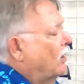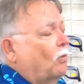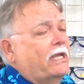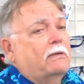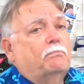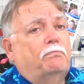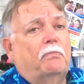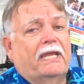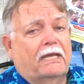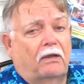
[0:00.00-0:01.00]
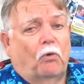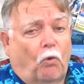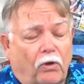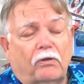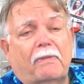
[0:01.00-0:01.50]
We can
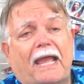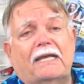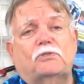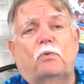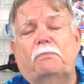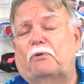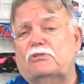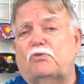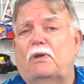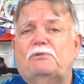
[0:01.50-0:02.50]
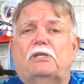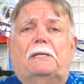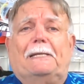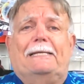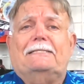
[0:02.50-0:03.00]
order masks with
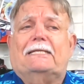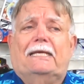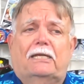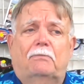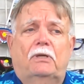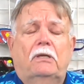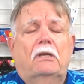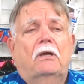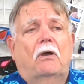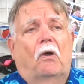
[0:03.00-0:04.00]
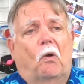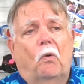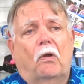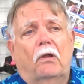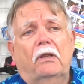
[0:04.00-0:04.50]
prescription lens in them,
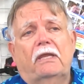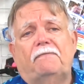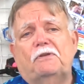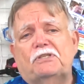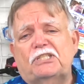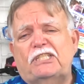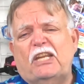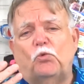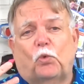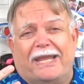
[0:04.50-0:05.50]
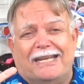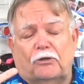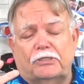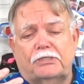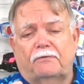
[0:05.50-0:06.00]
or if you just need
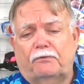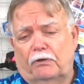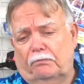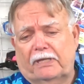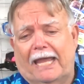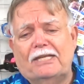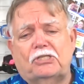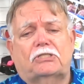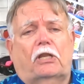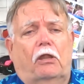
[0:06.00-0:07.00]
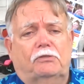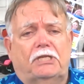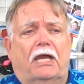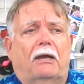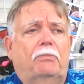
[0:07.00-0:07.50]
readers for gauges
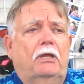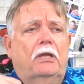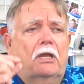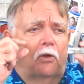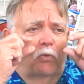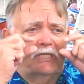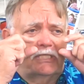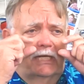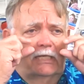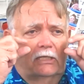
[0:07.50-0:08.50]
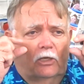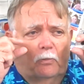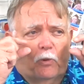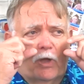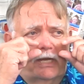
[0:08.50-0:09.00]
close up, we sell a little
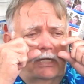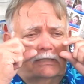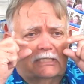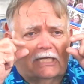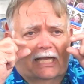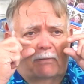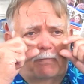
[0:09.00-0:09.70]
product that's like a